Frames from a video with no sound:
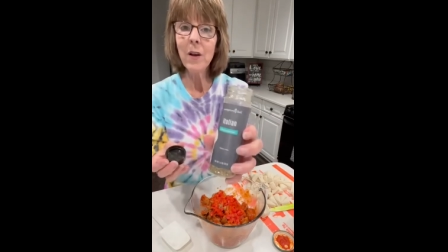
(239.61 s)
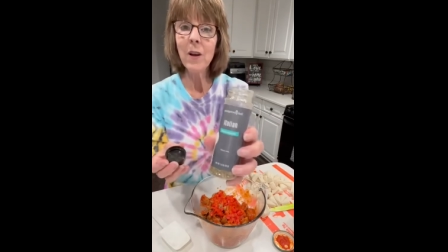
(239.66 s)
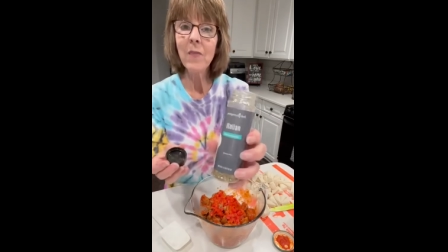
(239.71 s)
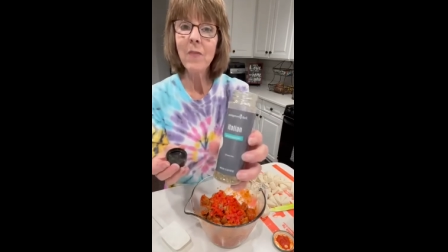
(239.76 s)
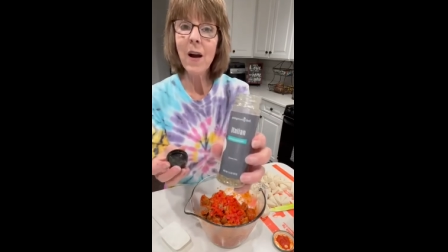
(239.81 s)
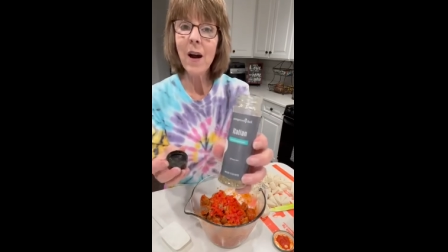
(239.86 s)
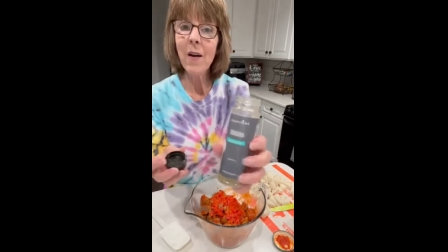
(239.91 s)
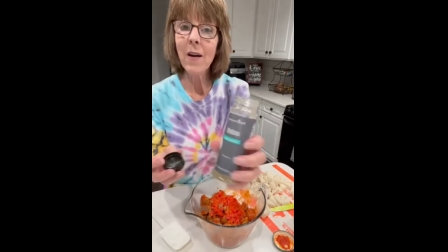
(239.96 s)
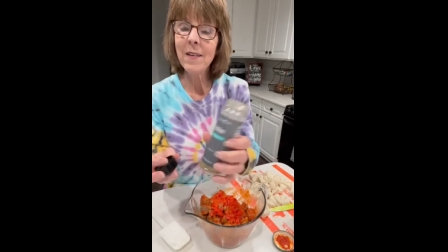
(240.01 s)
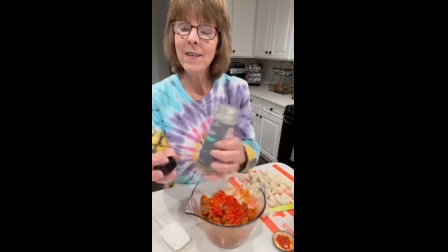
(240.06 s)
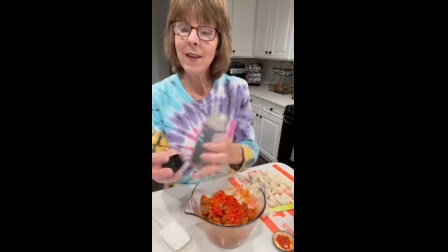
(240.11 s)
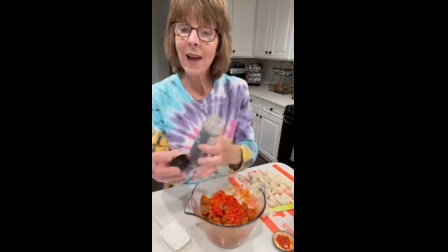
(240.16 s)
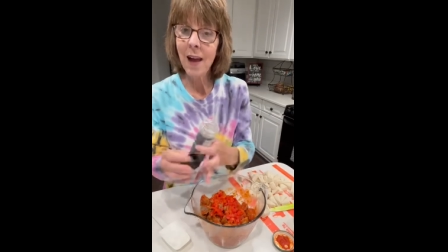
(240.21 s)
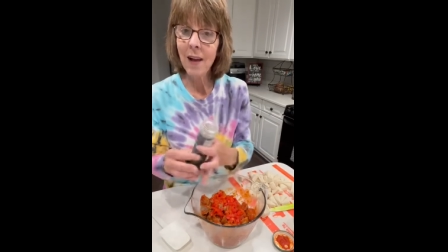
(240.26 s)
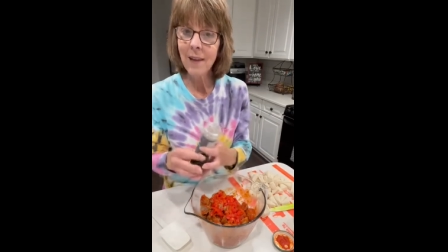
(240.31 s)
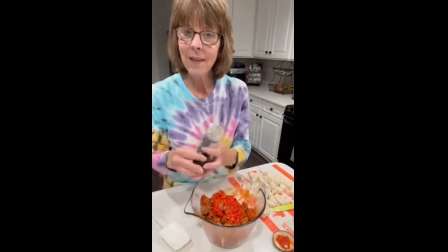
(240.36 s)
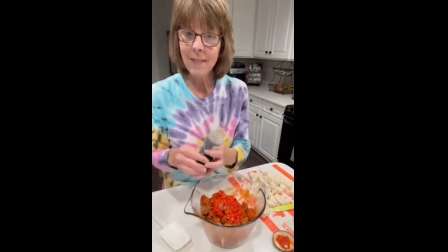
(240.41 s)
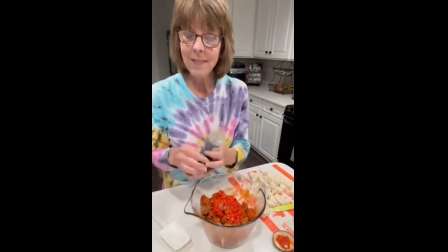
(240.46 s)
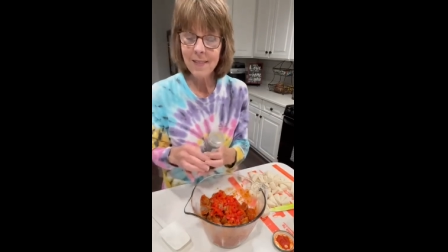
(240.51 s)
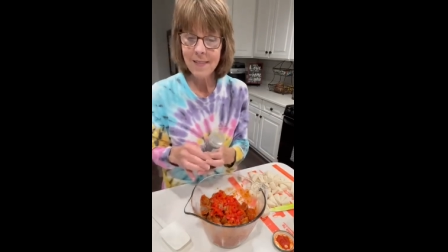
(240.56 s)
of our
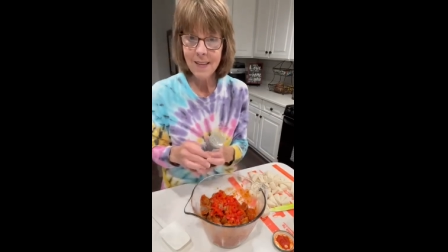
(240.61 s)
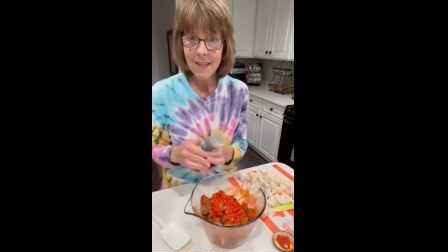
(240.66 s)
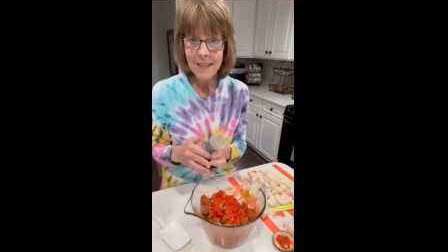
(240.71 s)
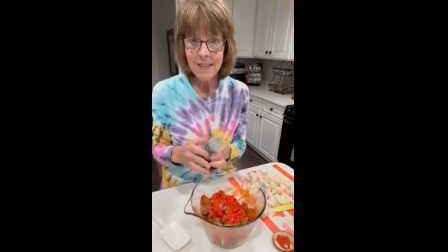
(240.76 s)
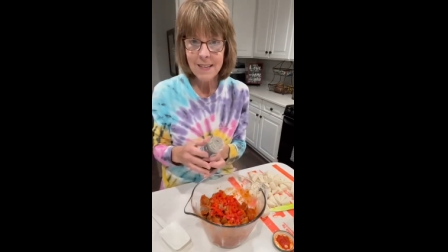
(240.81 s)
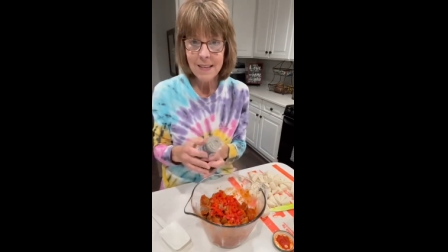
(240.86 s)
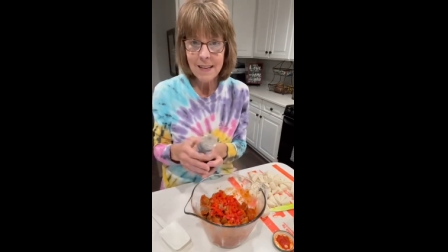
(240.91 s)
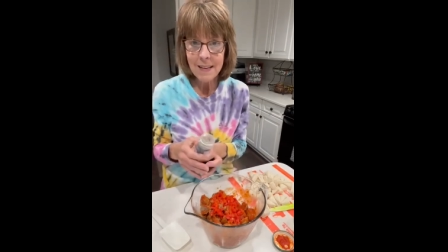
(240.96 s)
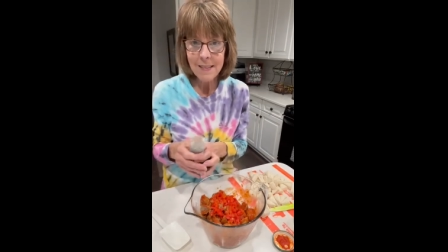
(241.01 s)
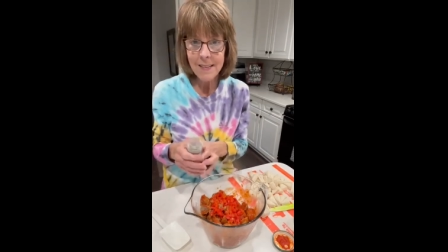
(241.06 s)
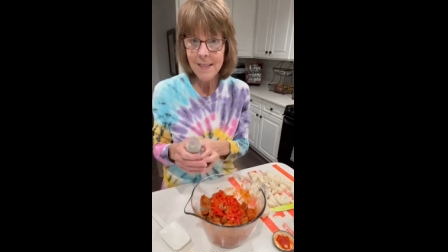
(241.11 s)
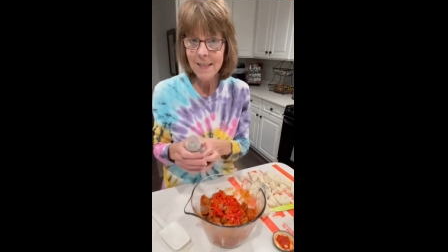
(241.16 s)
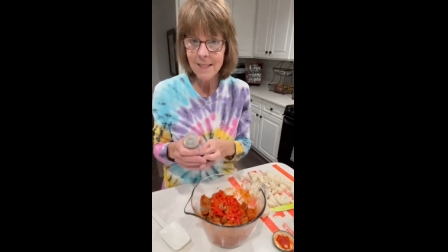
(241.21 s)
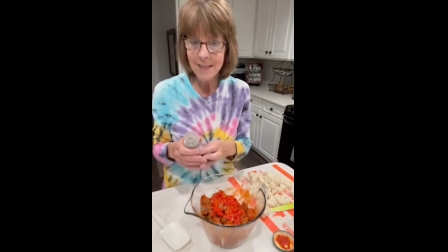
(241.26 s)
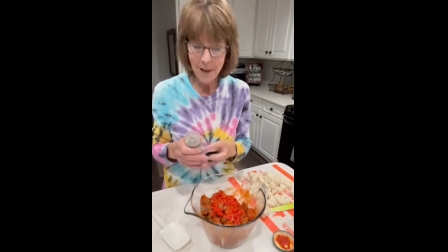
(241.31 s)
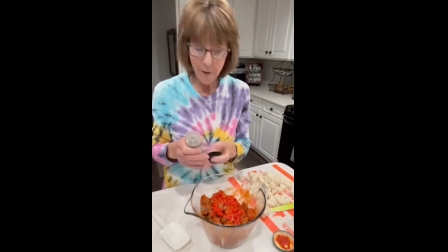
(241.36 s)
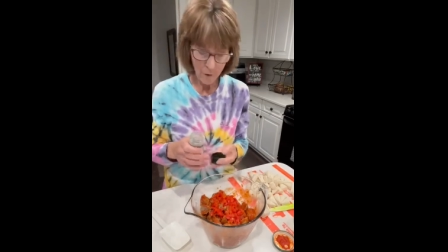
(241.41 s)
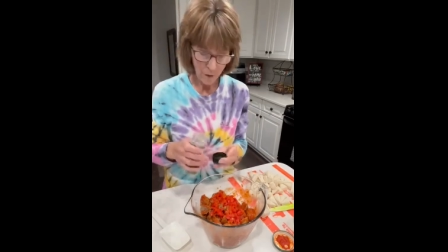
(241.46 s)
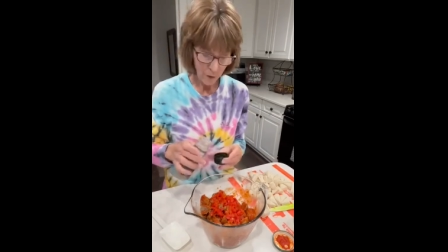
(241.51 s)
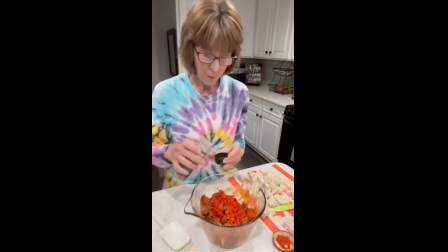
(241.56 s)
Italian seasoning since
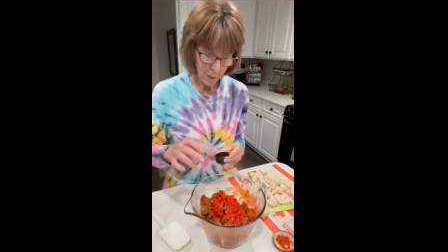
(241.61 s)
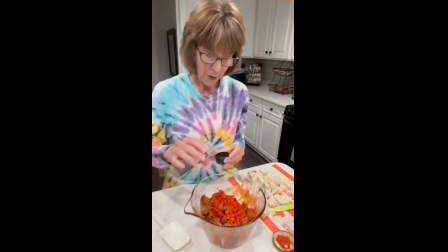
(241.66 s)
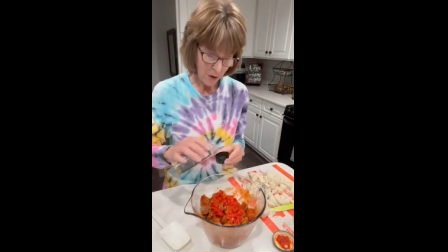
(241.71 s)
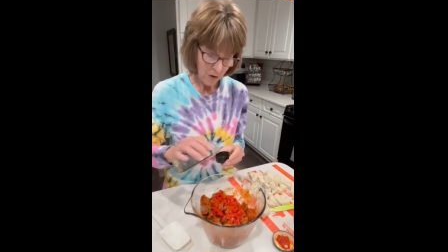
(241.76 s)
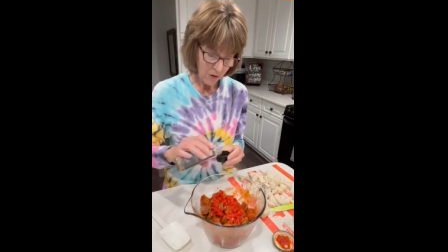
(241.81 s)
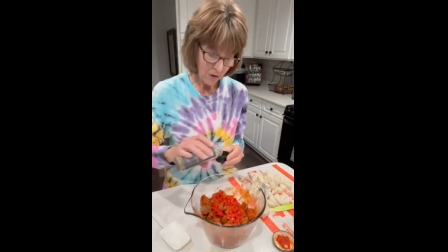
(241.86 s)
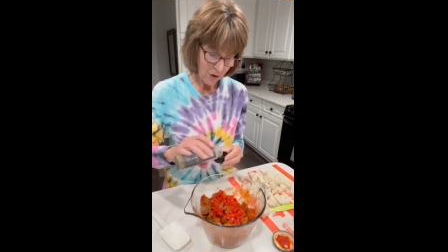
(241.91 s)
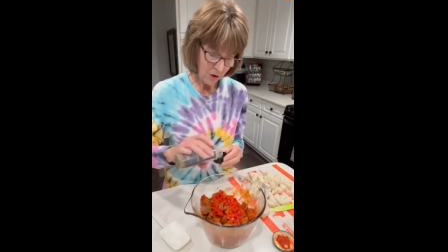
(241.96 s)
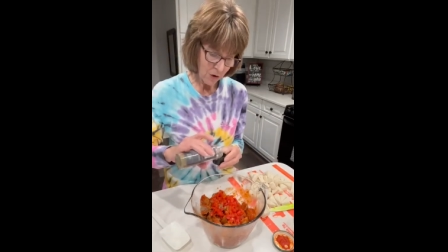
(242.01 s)
I was supposed to